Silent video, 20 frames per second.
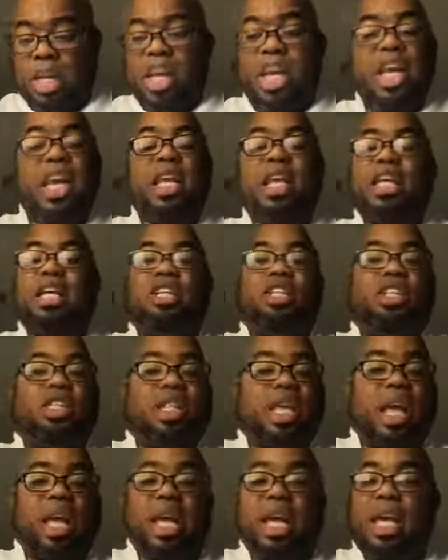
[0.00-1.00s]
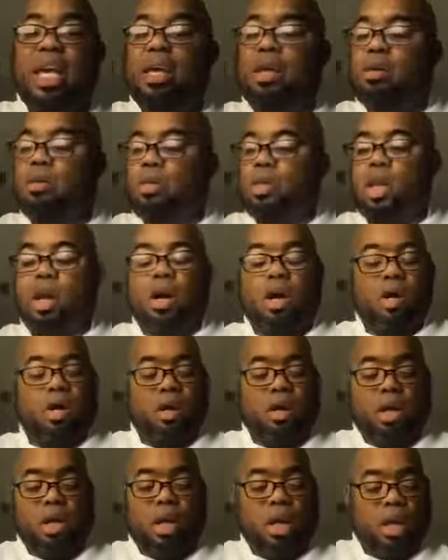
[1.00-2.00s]
any steak,
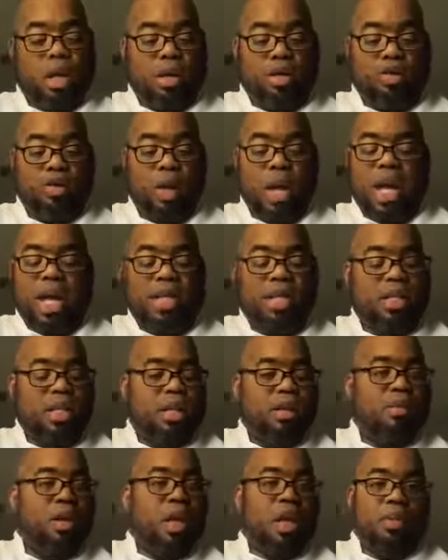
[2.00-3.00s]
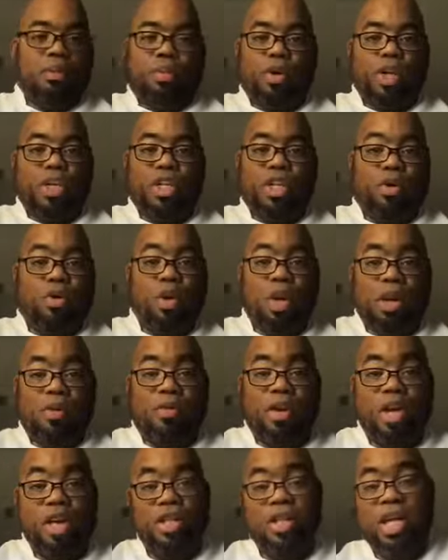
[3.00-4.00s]
doggone tri-tip, brisket, or
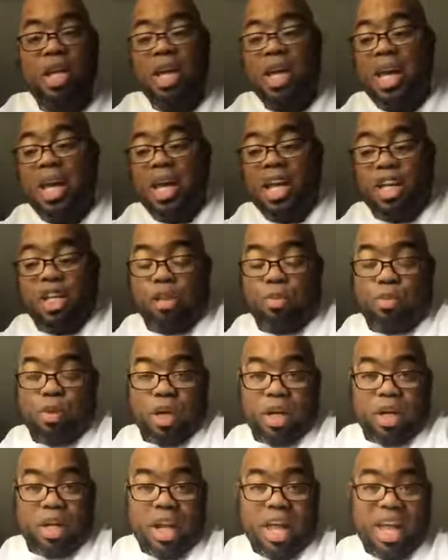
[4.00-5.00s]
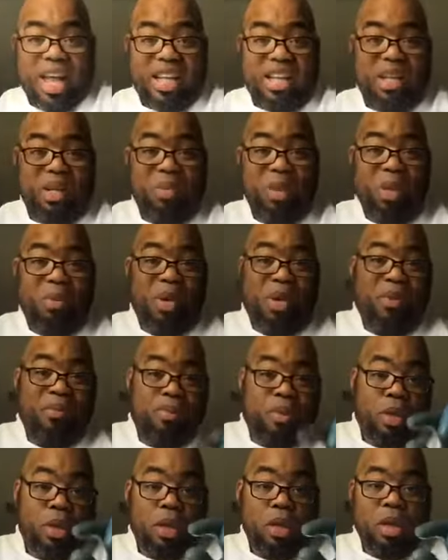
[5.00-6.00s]
whatever else, and just put a nice, maybe
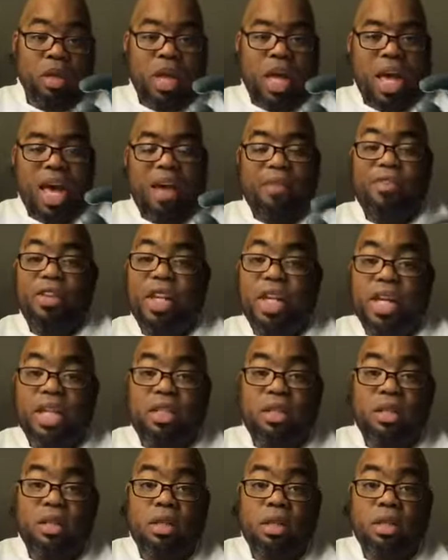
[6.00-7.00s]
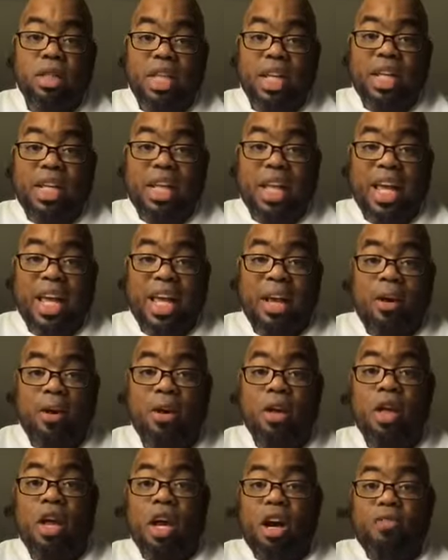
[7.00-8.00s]
half an inch thick
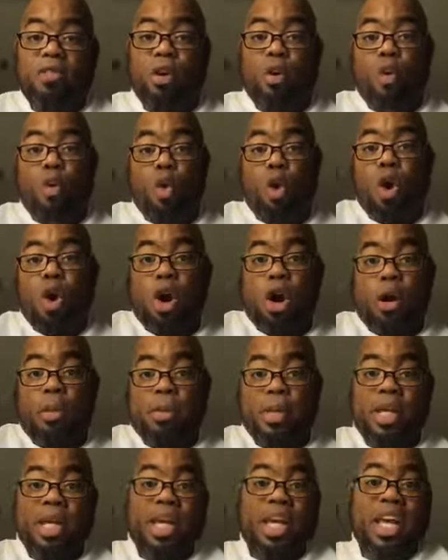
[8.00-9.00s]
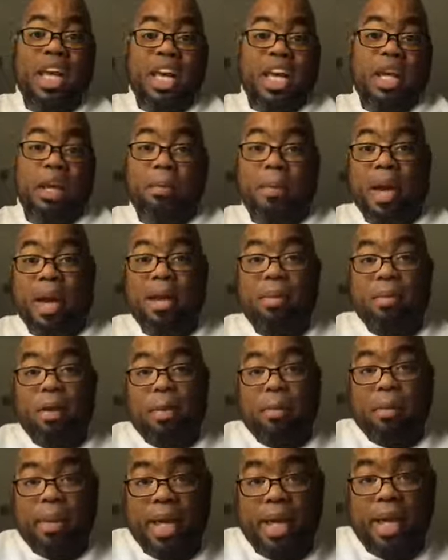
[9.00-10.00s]
layer of it warmed in the bottom of
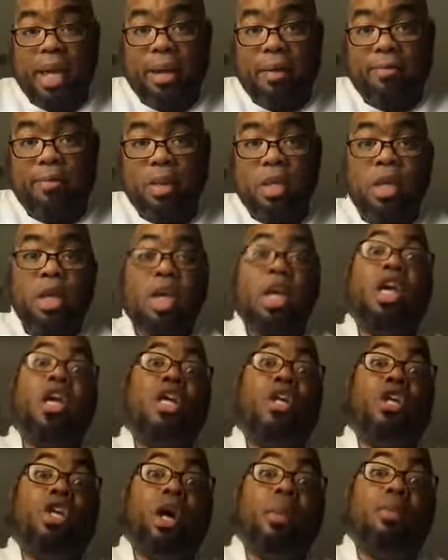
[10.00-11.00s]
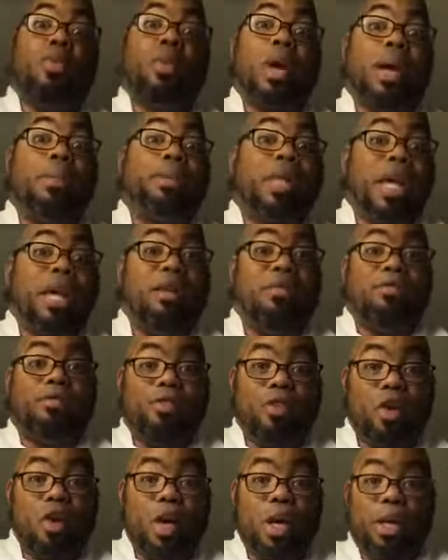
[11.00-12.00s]
the pan. You double wrap that in
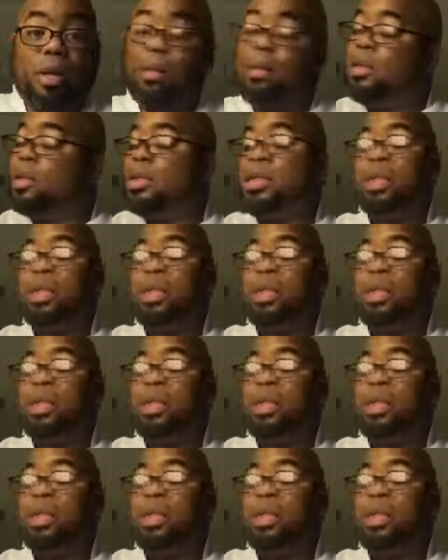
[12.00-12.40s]
foil.